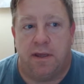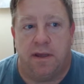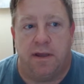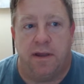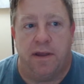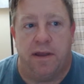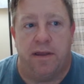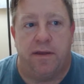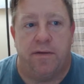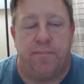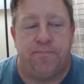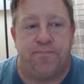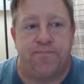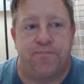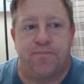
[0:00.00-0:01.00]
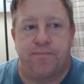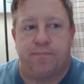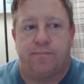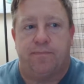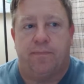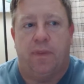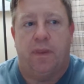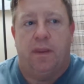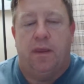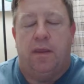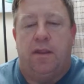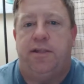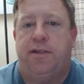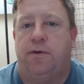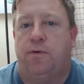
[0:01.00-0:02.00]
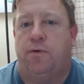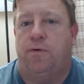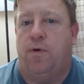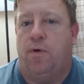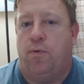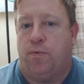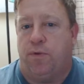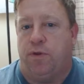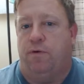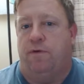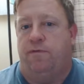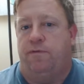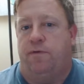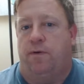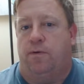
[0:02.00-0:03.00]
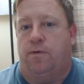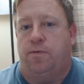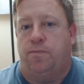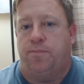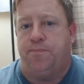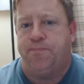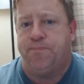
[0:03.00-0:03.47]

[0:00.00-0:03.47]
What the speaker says: Uh, so UFO